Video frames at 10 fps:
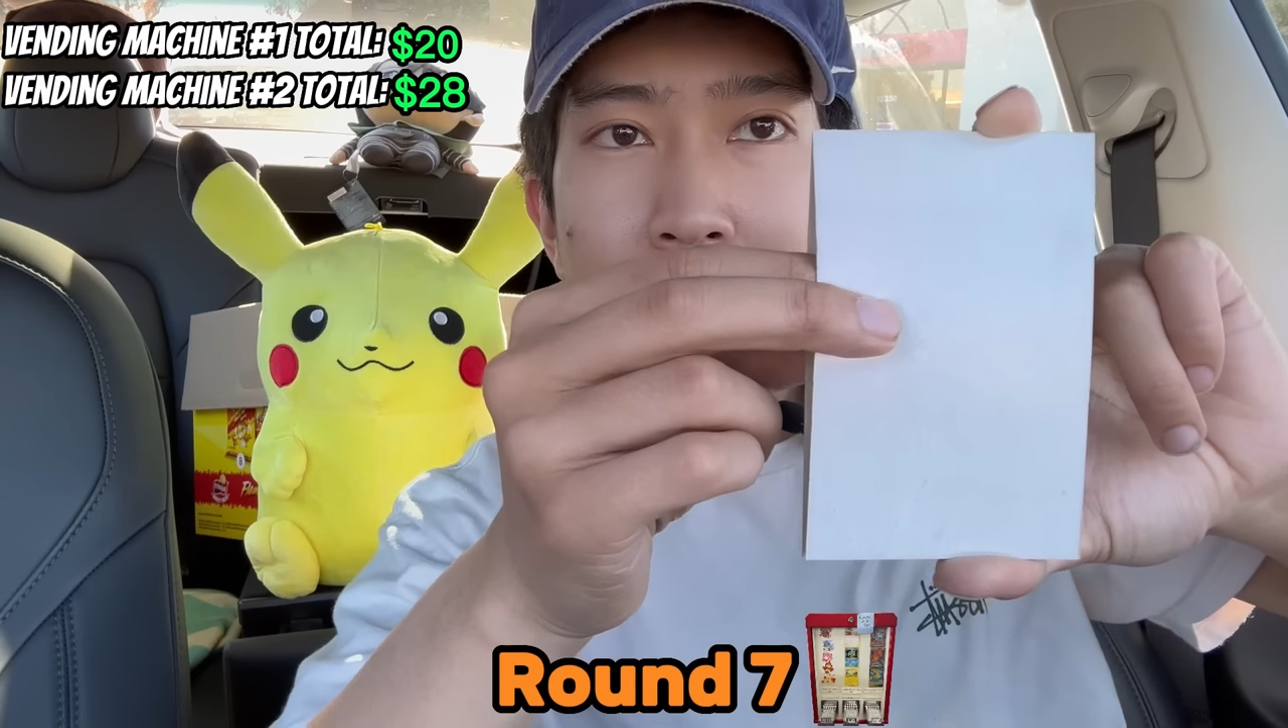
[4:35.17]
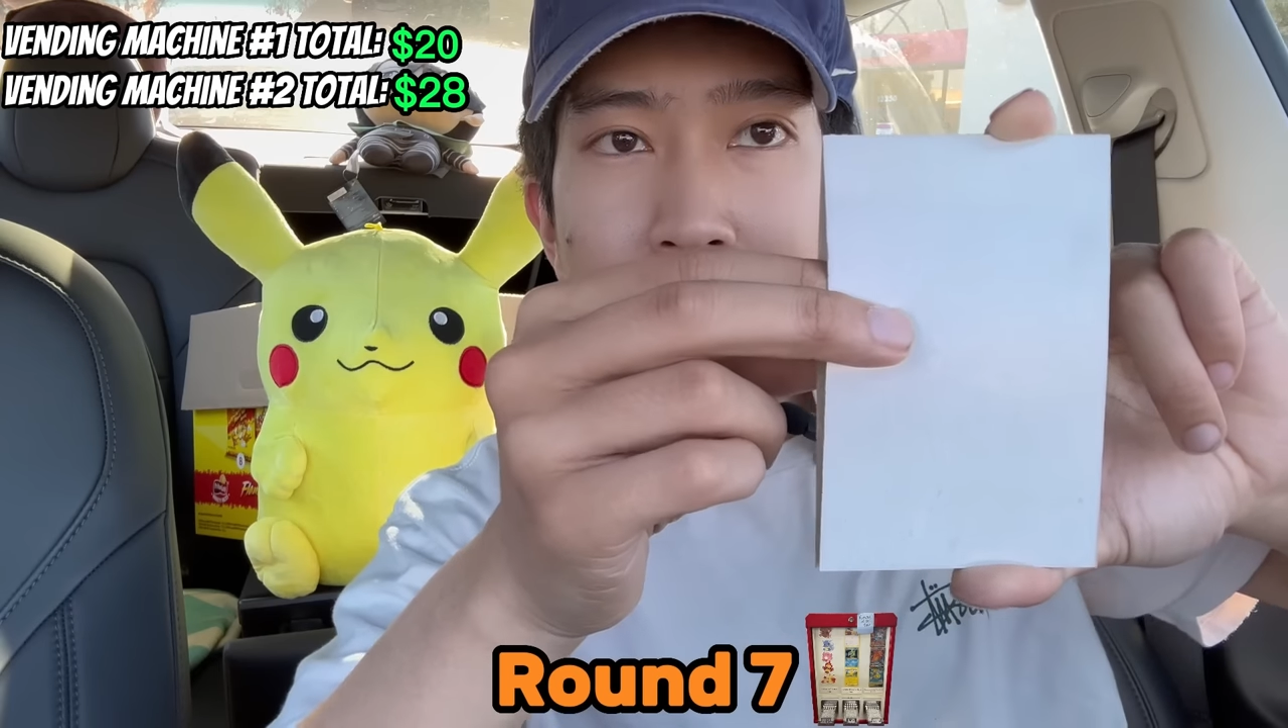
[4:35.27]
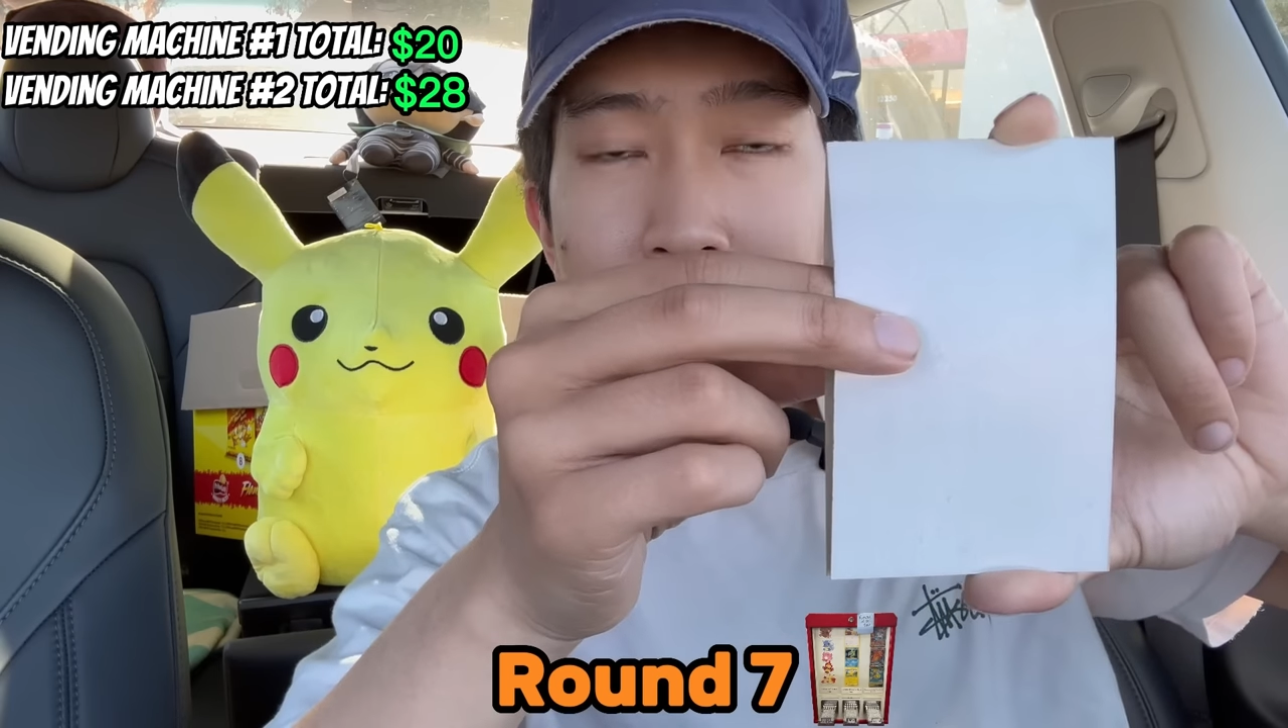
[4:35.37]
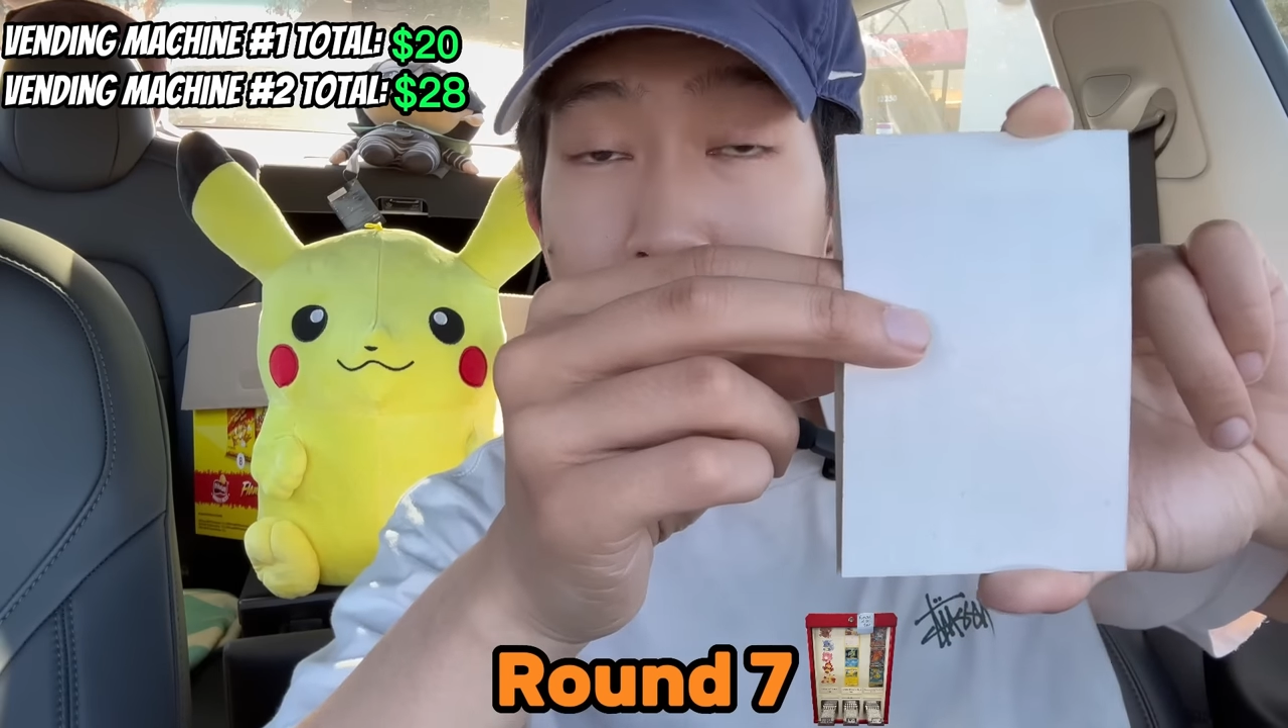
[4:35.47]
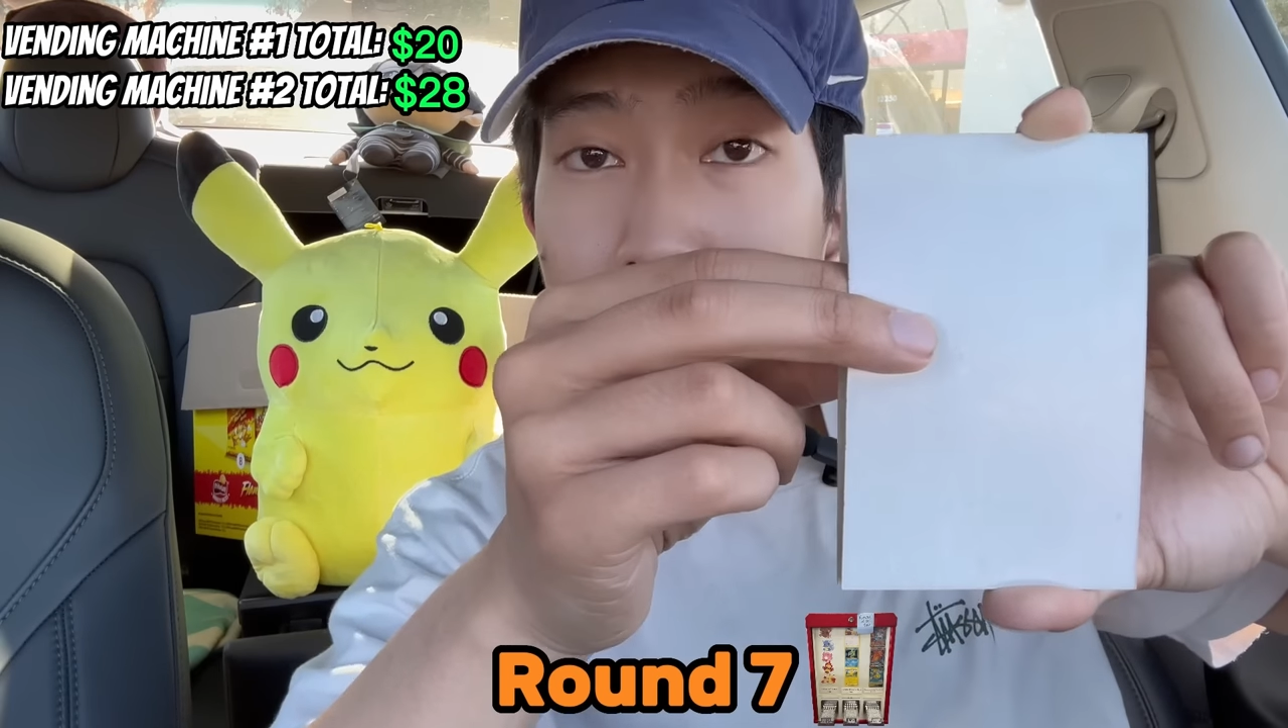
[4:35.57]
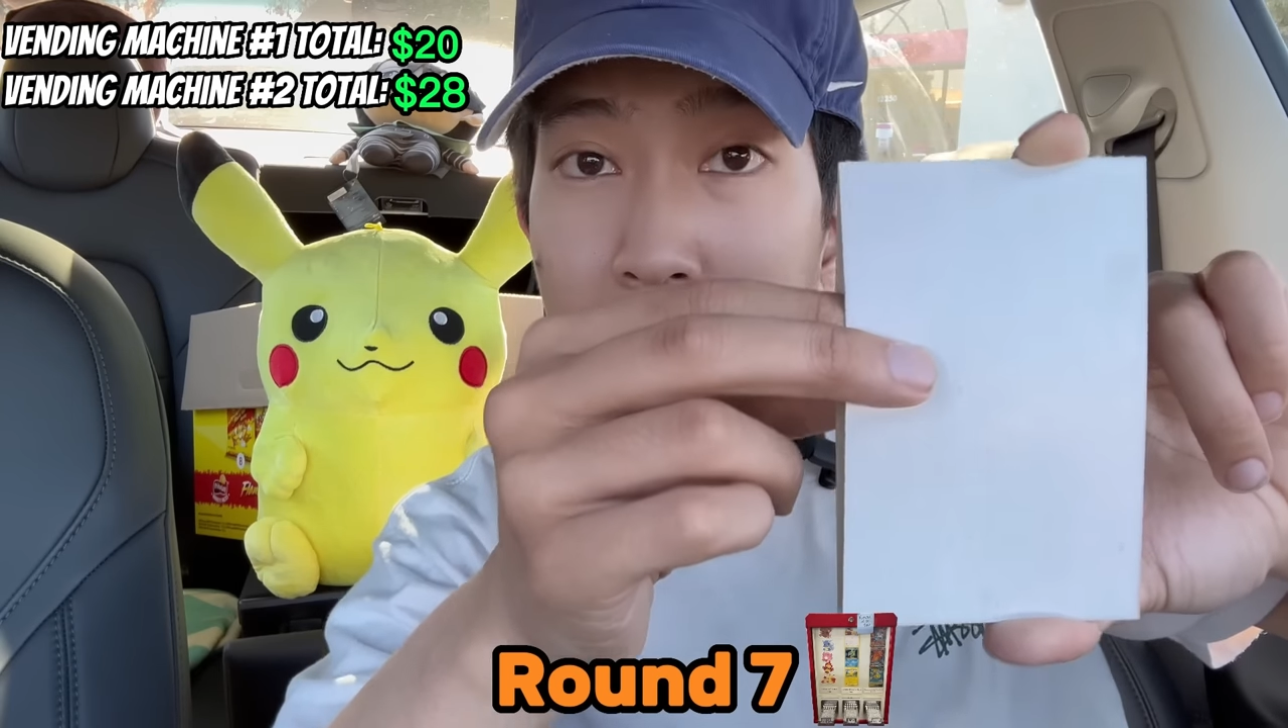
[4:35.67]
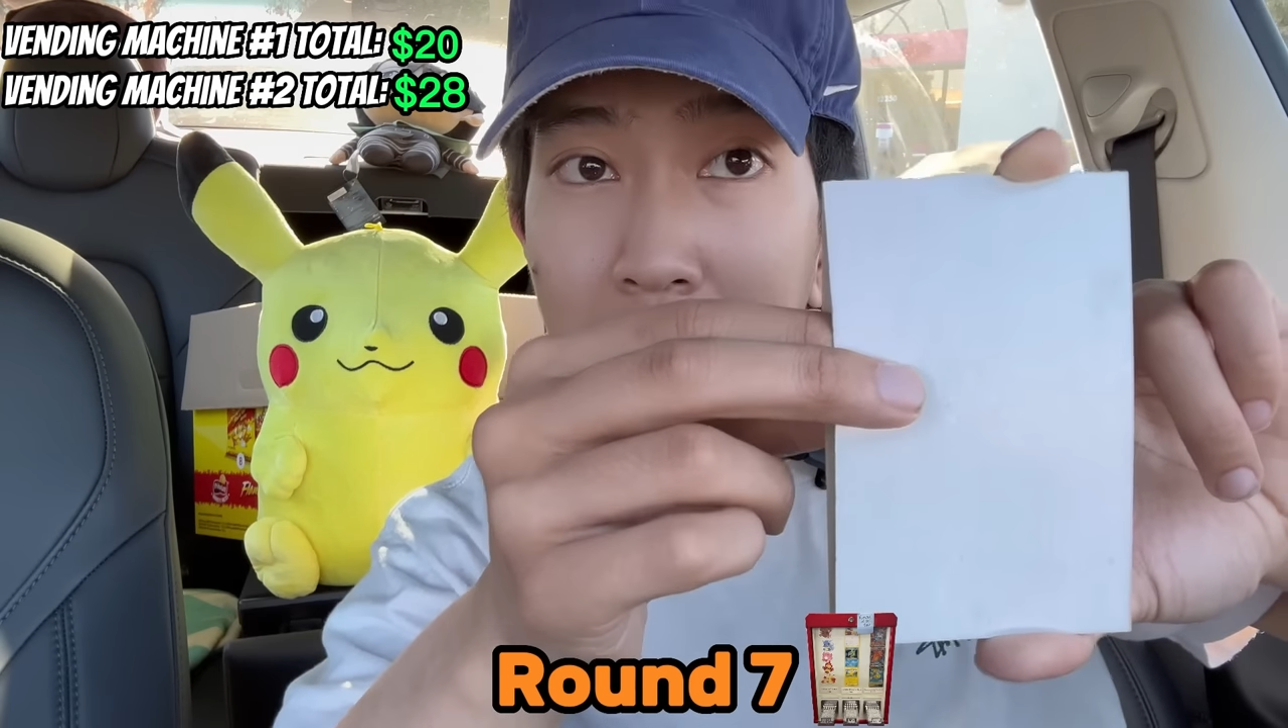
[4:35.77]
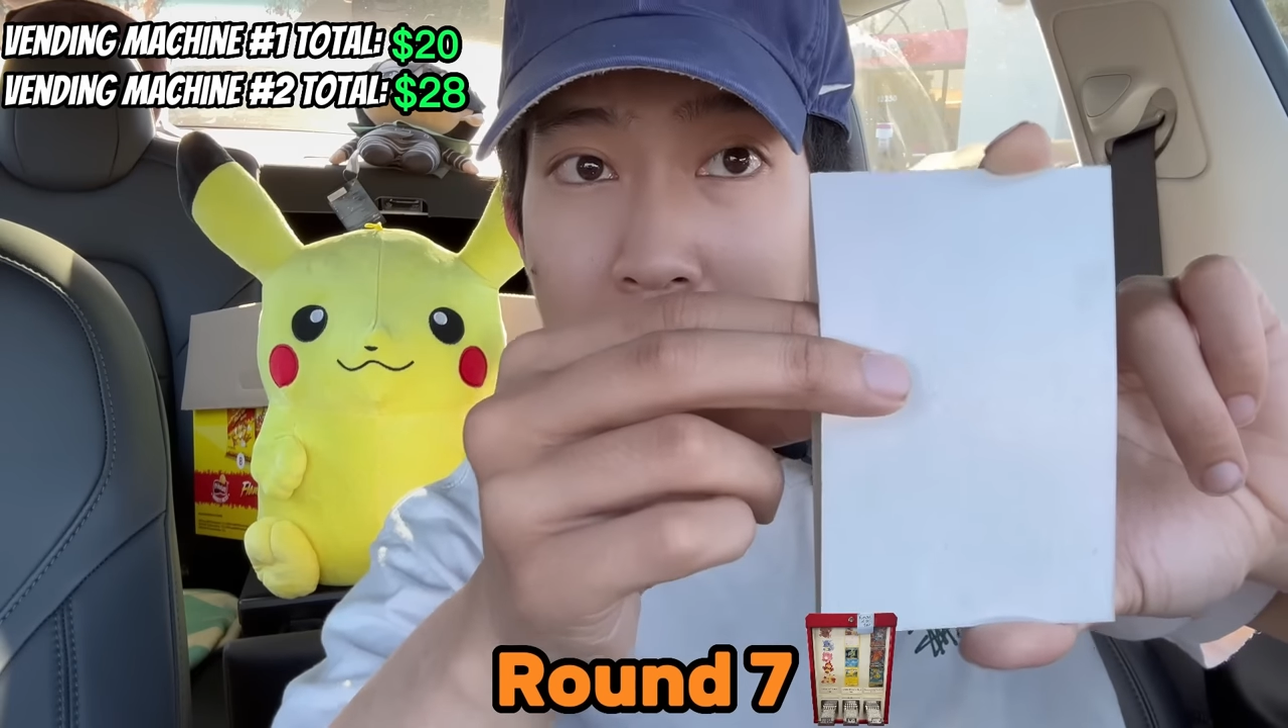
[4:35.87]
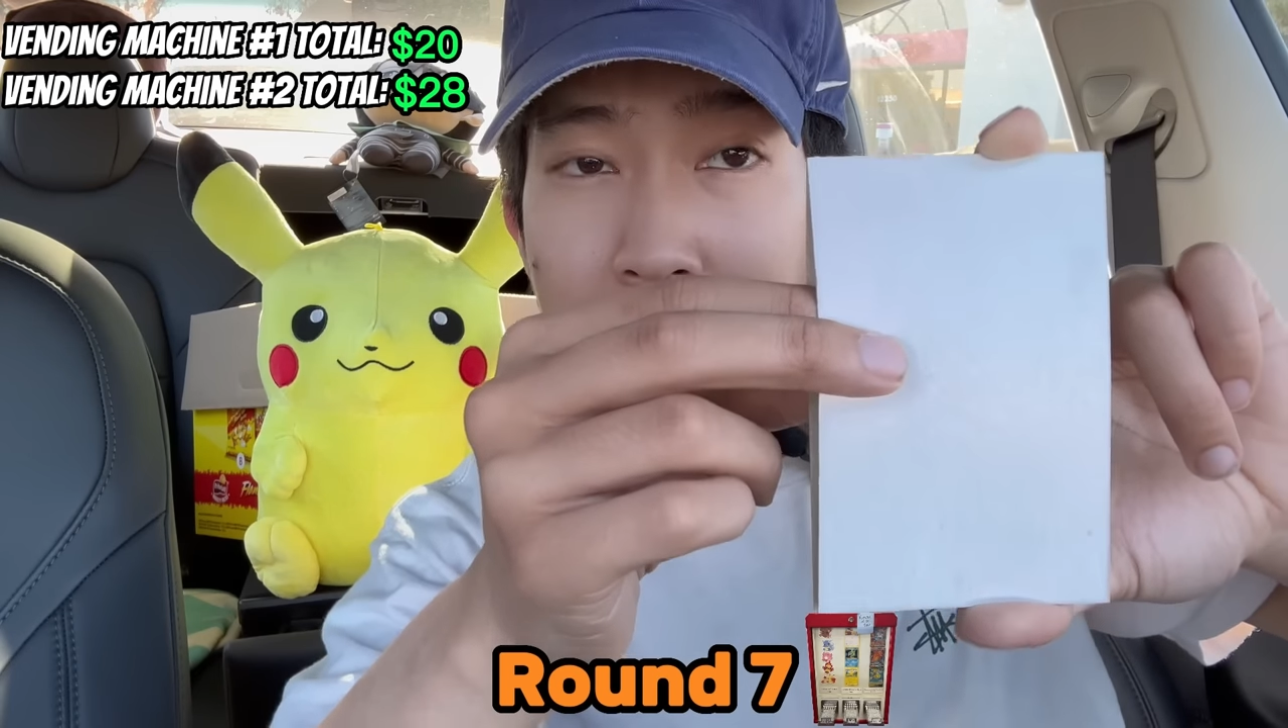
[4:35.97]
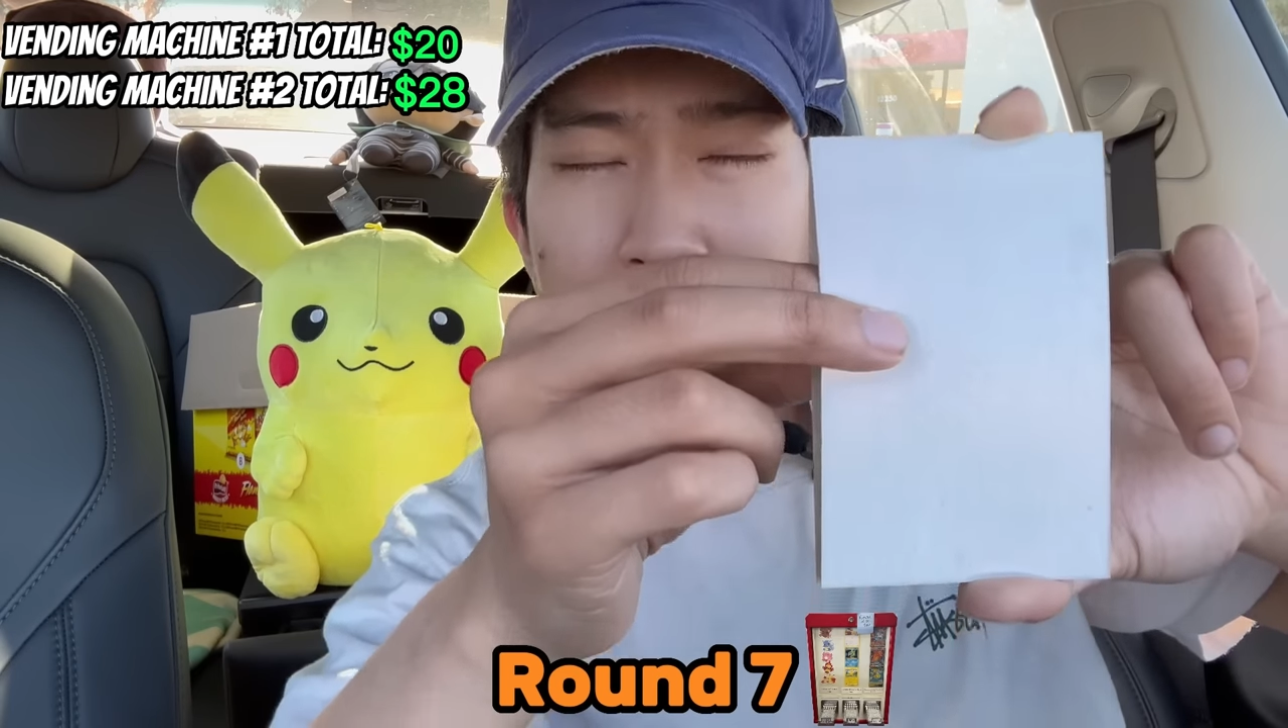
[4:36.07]
the 7th
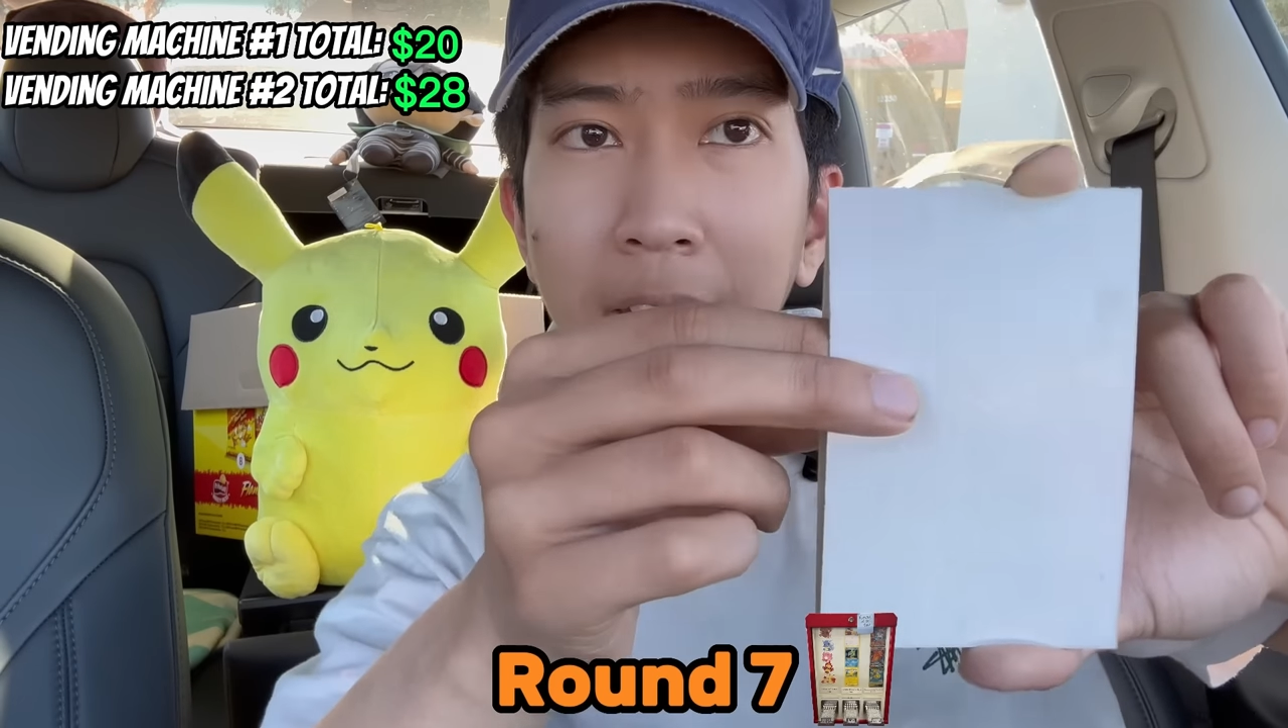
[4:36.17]
round,